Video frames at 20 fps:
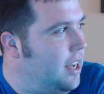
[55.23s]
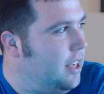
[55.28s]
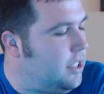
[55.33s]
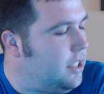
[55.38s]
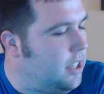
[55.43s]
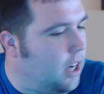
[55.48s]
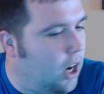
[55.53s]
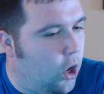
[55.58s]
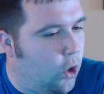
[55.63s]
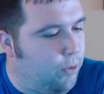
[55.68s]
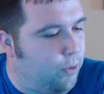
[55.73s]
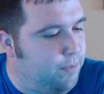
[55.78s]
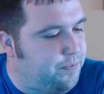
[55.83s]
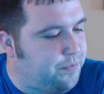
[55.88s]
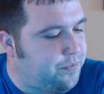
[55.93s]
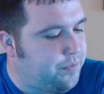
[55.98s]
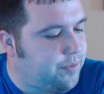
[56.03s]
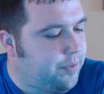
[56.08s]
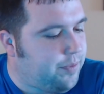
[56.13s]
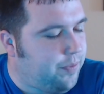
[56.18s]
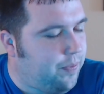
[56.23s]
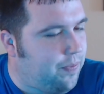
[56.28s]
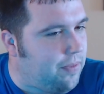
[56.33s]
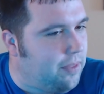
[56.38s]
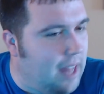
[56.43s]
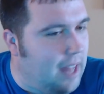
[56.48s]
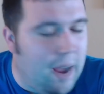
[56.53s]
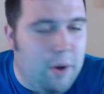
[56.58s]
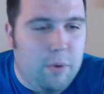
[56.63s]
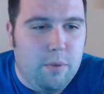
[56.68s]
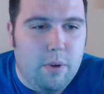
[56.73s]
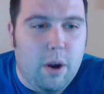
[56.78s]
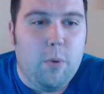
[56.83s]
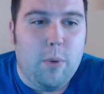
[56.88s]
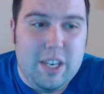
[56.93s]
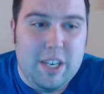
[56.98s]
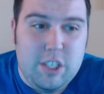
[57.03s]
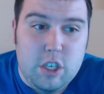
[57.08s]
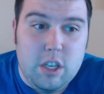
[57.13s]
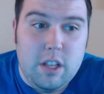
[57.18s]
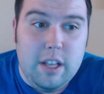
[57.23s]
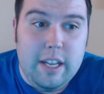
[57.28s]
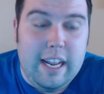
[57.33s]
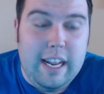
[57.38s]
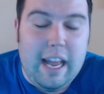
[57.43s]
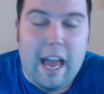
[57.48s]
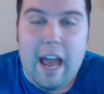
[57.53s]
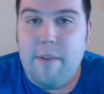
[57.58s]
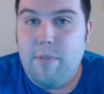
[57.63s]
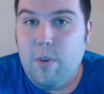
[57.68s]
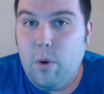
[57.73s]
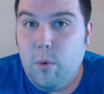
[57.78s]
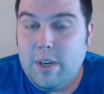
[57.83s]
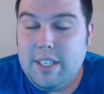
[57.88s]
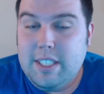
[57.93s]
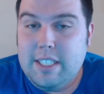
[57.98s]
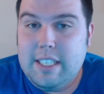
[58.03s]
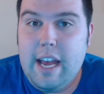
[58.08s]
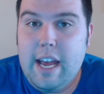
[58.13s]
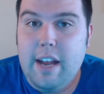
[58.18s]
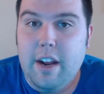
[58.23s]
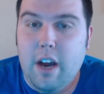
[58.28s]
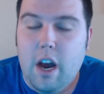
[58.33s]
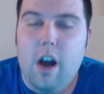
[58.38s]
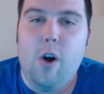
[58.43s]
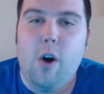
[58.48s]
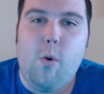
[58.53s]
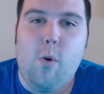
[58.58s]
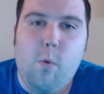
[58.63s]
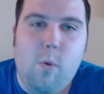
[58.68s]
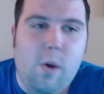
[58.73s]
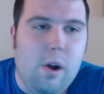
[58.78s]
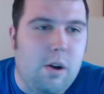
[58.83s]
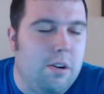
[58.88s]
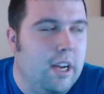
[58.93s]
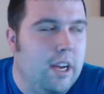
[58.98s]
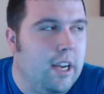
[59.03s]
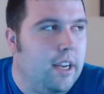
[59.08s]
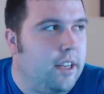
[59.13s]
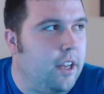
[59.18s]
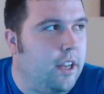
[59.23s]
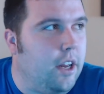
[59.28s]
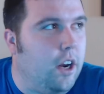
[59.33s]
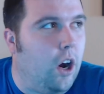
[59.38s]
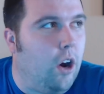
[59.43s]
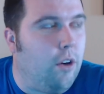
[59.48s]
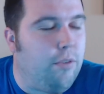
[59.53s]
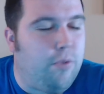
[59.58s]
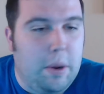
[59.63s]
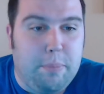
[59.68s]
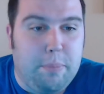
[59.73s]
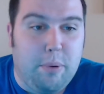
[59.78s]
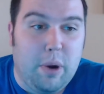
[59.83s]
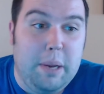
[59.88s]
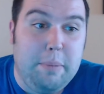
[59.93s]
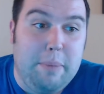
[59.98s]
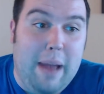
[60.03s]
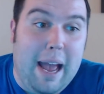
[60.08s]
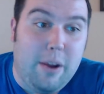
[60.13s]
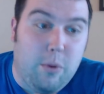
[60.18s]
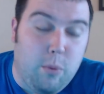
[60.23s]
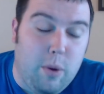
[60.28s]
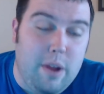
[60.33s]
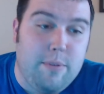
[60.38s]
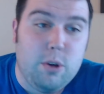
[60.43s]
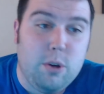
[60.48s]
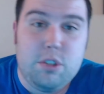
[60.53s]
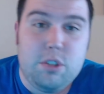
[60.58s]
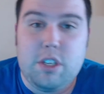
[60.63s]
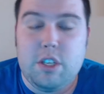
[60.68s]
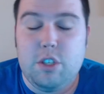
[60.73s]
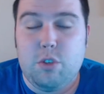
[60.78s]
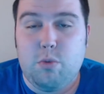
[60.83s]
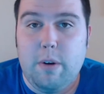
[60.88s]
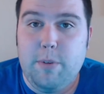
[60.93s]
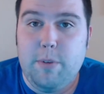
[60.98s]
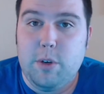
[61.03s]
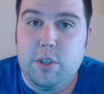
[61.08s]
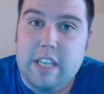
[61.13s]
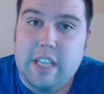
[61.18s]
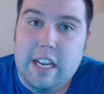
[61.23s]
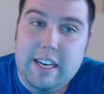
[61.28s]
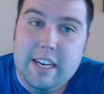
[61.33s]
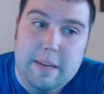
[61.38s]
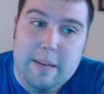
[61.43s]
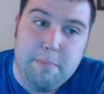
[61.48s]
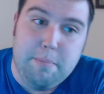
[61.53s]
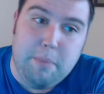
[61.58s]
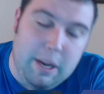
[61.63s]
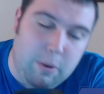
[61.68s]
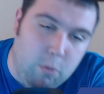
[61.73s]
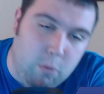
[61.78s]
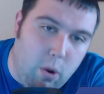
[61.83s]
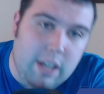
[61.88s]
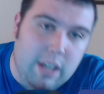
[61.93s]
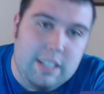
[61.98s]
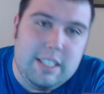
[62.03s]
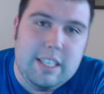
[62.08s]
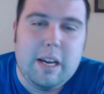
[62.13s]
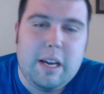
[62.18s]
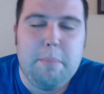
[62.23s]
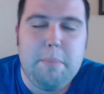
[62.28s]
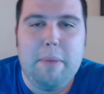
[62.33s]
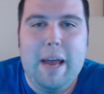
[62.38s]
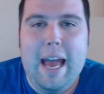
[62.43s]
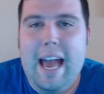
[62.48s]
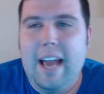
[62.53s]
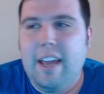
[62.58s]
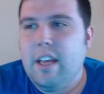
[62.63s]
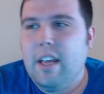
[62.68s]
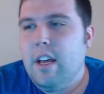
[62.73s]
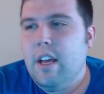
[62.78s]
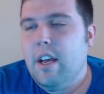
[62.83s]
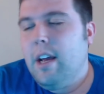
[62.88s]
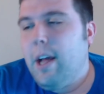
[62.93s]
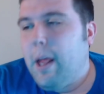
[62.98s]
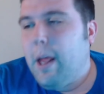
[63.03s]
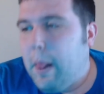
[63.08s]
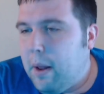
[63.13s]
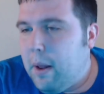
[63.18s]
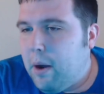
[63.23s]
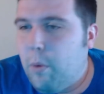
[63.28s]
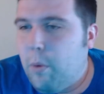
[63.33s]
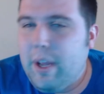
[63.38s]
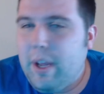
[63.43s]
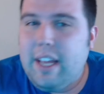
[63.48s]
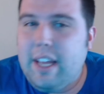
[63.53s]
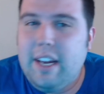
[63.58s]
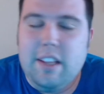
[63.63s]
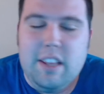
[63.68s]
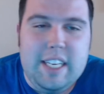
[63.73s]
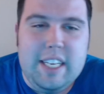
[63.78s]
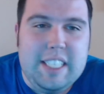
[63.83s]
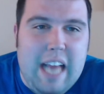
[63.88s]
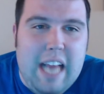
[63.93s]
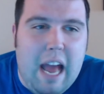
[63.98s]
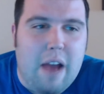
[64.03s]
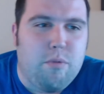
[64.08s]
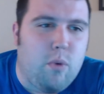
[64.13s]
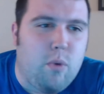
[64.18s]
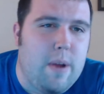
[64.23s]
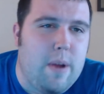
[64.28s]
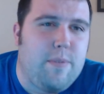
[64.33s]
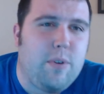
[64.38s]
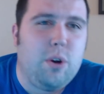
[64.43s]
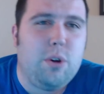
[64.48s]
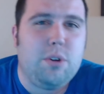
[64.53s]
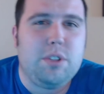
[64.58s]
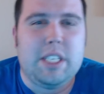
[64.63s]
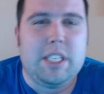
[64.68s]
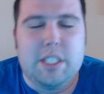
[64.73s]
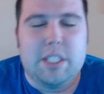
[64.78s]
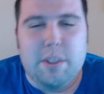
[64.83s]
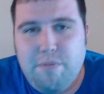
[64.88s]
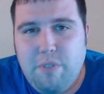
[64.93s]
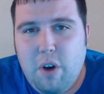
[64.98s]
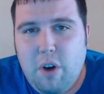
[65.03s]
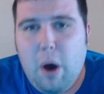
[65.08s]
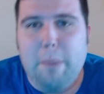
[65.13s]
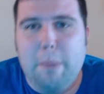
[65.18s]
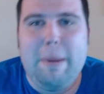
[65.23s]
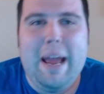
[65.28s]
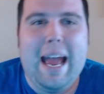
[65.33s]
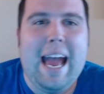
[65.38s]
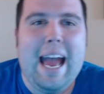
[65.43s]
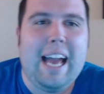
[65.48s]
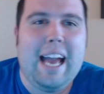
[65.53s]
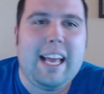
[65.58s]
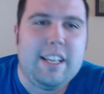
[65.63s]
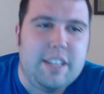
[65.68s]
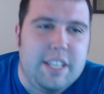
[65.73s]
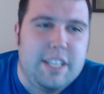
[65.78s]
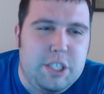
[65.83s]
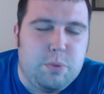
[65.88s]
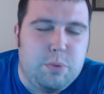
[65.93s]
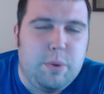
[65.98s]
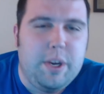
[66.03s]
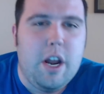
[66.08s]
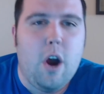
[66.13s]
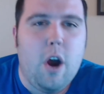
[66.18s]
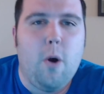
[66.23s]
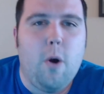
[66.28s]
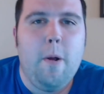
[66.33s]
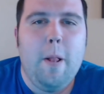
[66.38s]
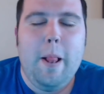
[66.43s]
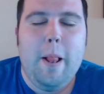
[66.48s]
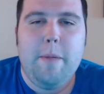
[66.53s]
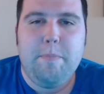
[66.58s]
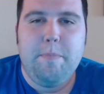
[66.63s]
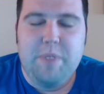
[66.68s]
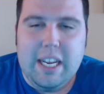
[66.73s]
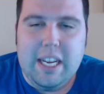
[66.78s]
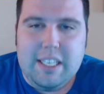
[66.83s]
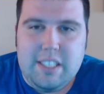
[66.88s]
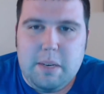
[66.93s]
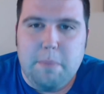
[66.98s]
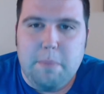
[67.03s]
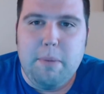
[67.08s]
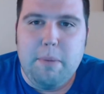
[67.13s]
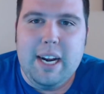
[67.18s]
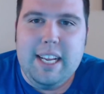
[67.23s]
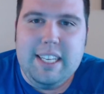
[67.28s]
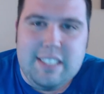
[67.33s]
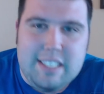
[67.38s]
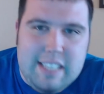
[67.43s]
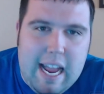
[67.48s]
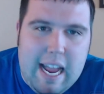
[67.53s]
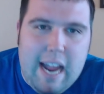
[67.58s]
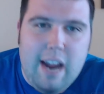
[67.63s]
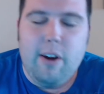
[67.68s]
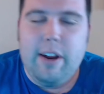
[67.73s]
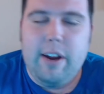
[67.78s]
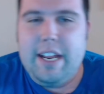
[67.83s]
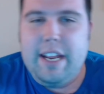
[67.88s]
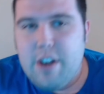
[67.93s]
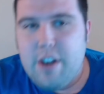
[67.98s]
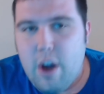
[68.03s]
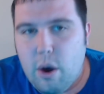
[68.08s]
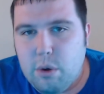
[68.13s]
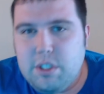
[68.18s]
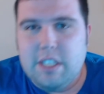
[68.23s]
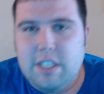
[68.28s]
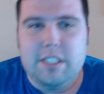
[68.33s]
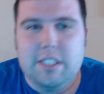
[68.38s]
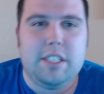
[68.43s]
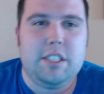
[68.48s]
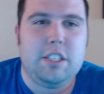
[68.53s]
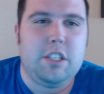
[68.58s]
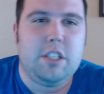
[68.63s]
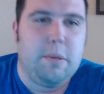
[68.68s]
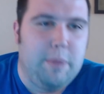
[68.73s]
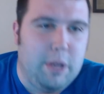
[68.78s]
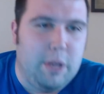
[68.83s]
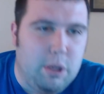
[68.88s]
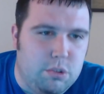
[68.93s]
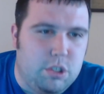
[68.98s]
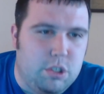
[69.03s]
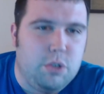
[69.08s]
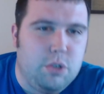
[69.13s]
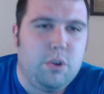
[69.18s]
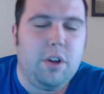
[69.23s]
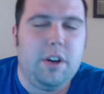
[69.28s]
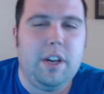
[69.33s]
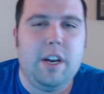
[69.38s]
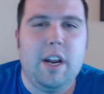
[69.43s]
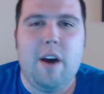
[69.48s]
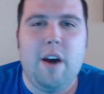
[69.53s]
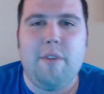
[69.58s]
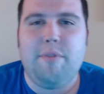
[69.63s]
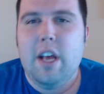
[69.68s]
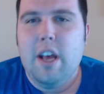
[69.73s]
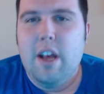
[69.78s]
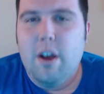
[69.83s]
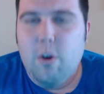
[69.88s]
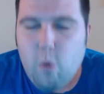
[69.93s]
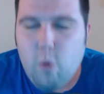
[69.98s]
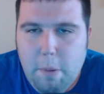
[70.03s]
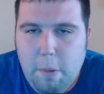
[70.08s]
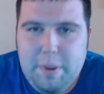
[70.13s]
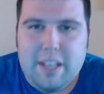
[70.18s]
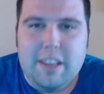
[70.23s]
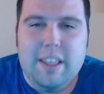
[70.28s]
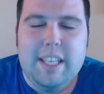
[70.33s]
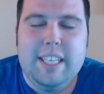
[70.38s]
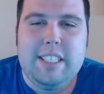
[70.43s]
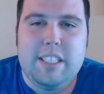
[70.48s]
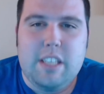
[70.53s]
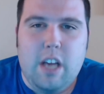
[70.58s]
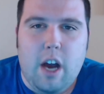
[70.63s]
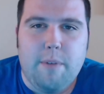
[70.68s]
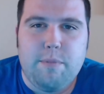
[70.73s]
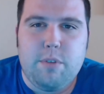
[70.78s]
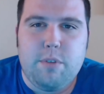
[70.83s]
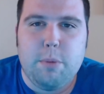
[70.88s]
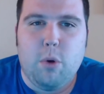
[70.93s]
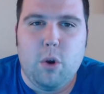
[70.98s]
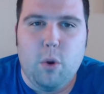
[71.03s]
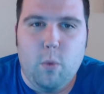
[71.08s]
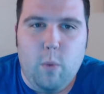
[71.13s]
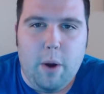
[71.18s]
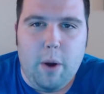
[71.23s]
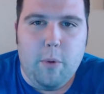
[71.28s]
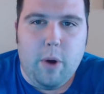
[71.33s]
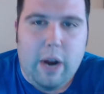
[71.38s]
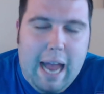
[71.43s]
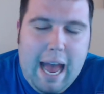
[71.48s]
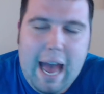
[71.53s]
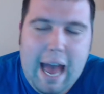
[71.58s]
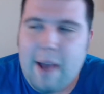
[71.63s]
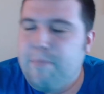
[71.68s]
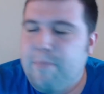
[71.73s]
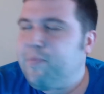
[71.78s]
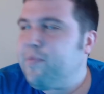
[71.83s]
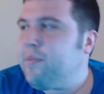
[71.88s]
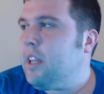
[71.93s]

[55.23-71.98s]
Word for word: So, Now, originally, everyone said, oh, well, you know, if we bring back Rivers, because Rivers said he might want to come back, you we can at least have Rivers. It's a fallback. At least we know that somebody's there. He knows the system. He'll do good enough. We'll be at least comfortable to where we're at.